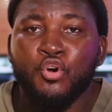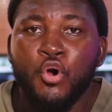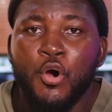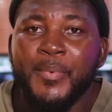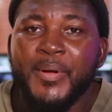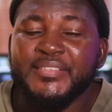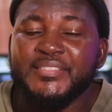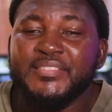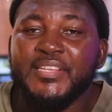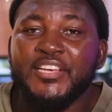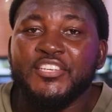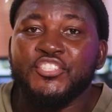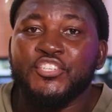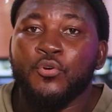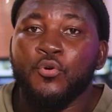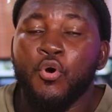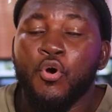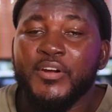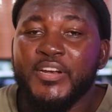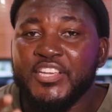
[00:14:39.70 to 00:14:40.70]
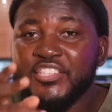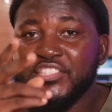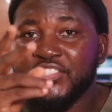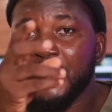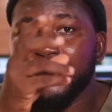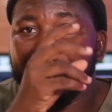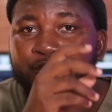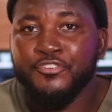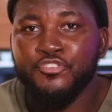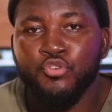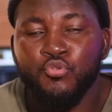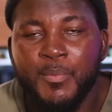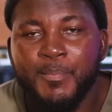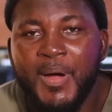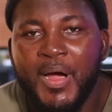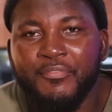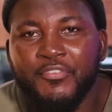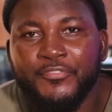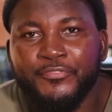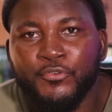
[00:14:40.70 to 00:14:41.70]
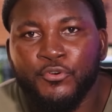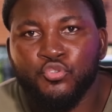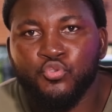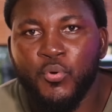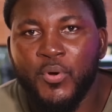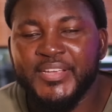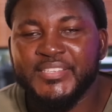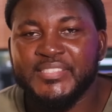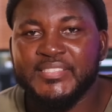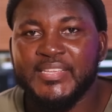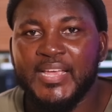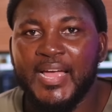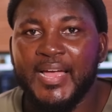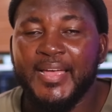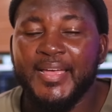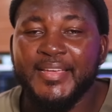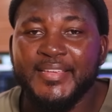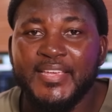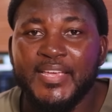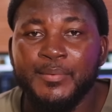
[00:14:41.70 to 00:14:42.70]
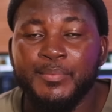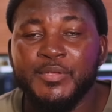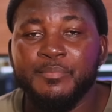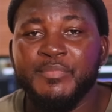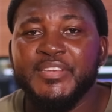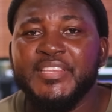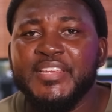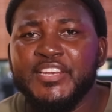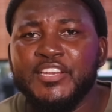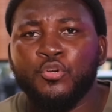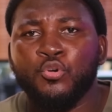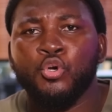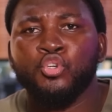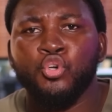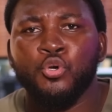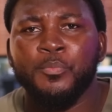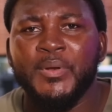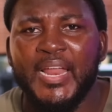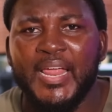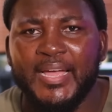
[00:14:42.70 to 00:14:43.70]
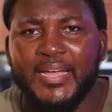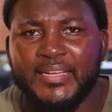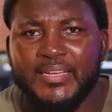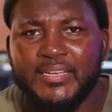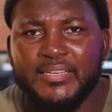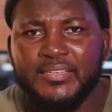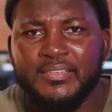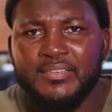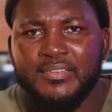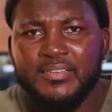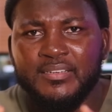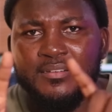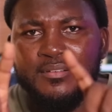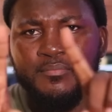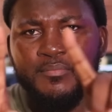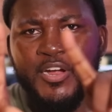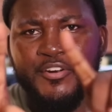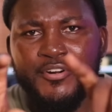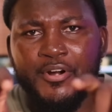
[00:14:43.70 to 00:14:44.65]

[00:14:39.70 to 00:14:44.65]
your comment section or next video with my for frost or answer and KB. Midi Nicole Joe Black, my